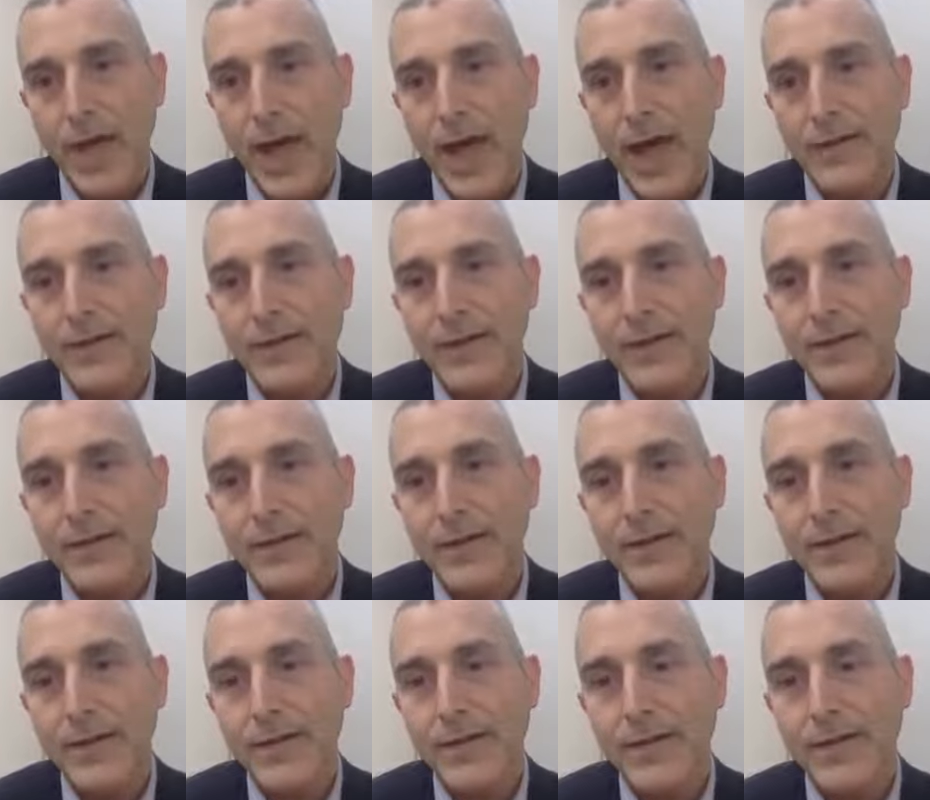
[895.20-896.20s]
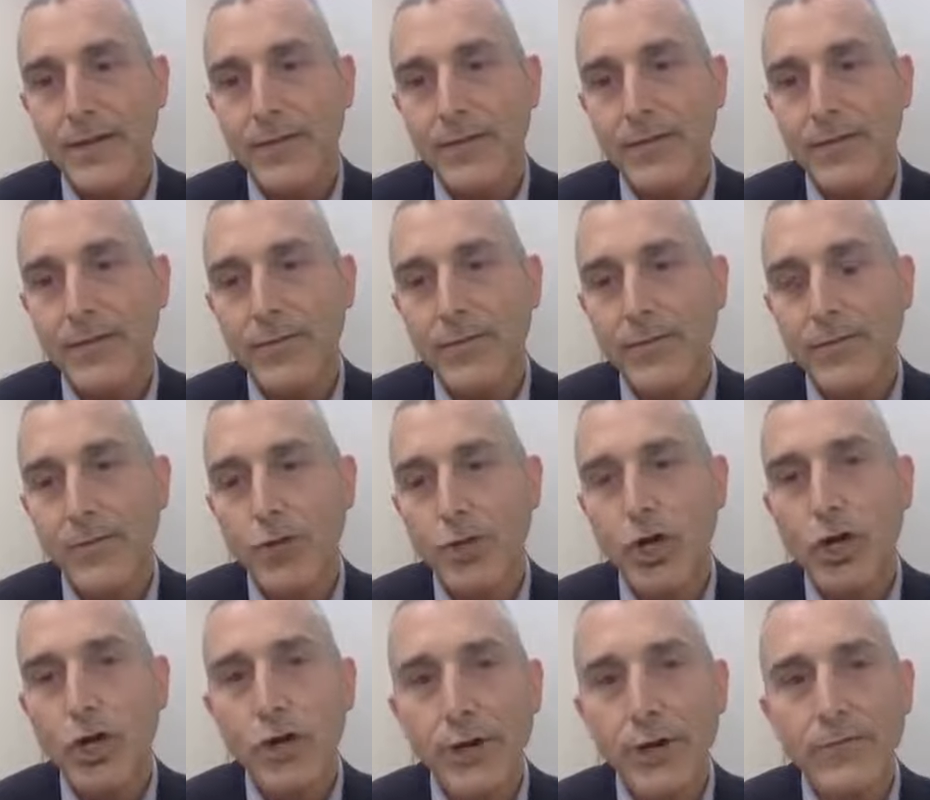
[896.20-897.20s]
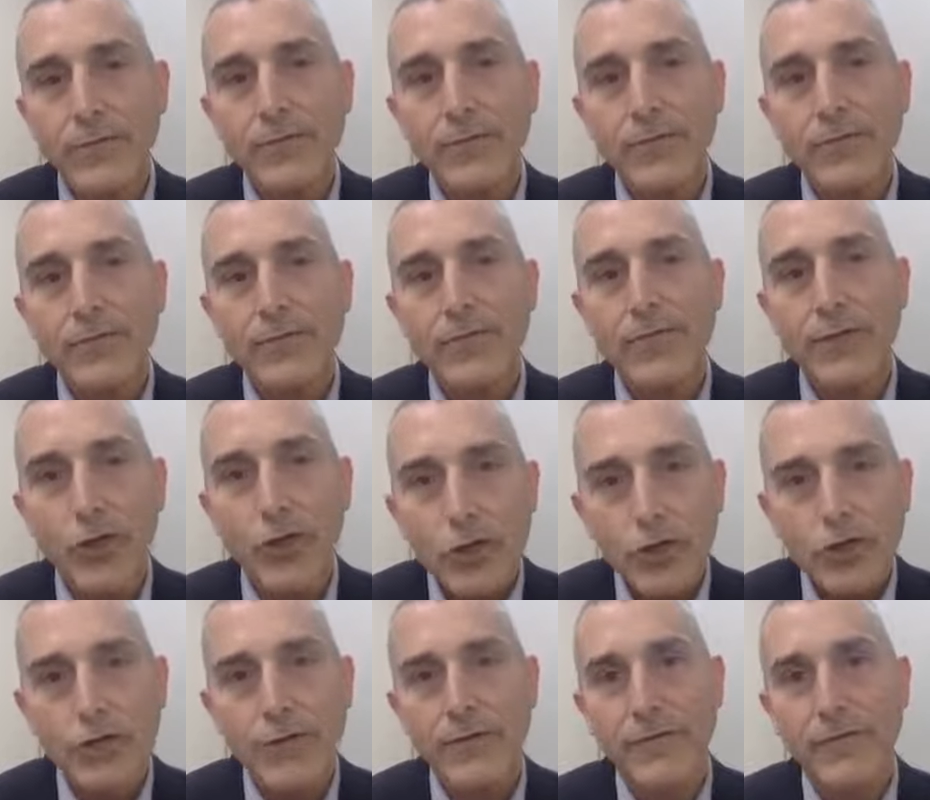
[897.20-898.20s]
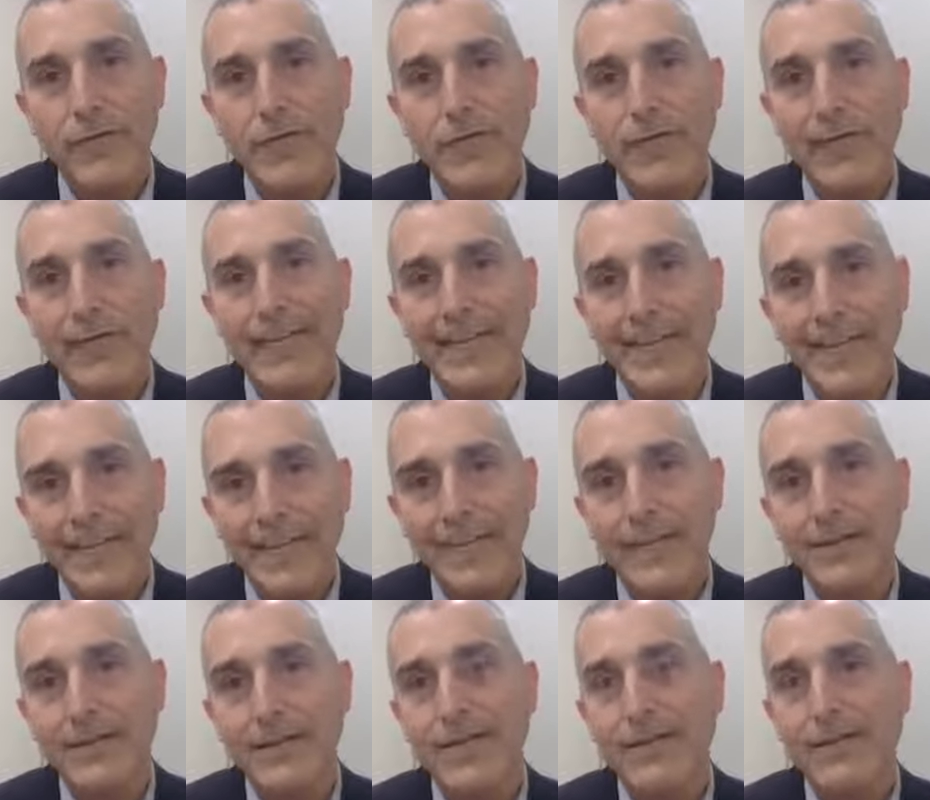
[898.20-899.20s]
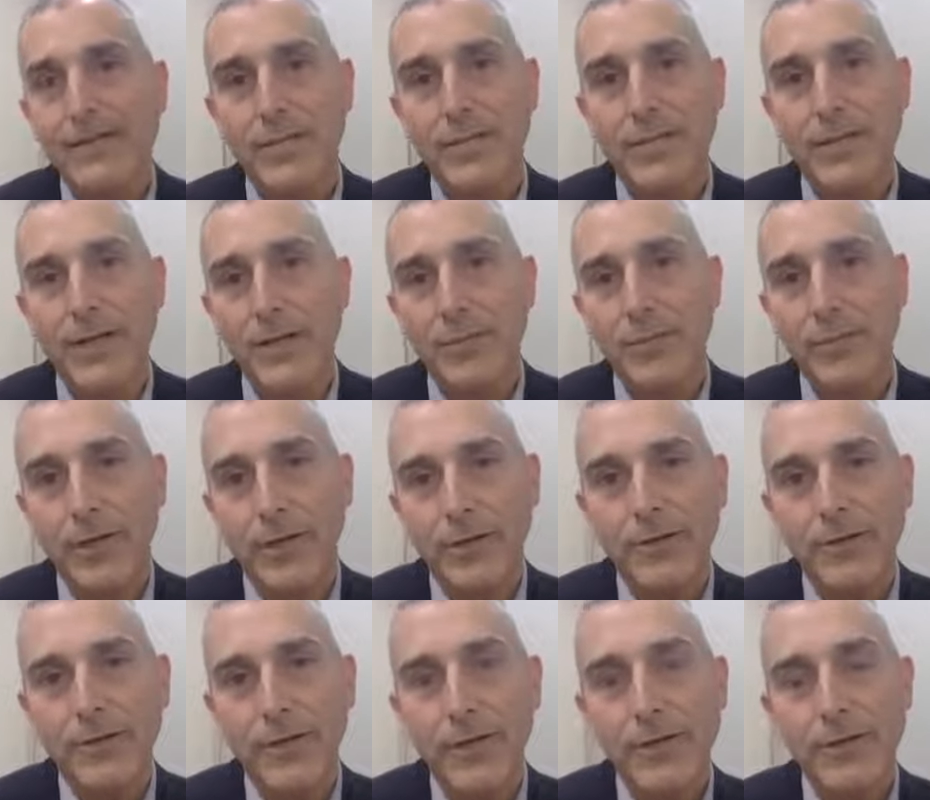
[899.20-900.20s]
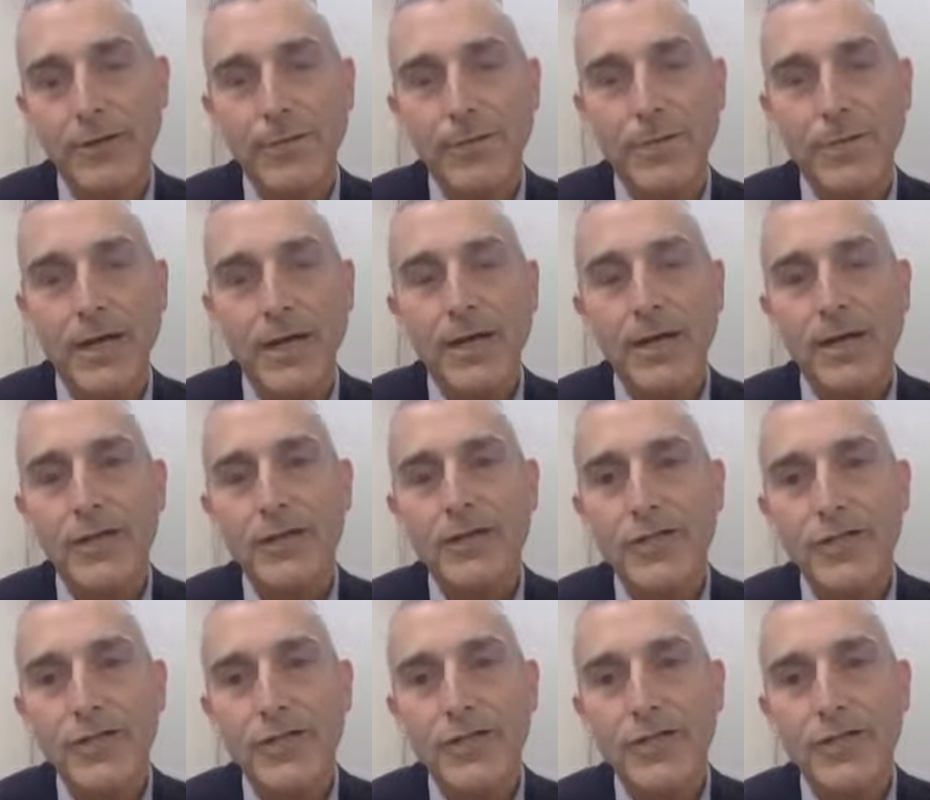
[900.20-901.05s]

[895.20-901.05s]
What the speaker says: I think that the current version of needling to stimulate blood flow is an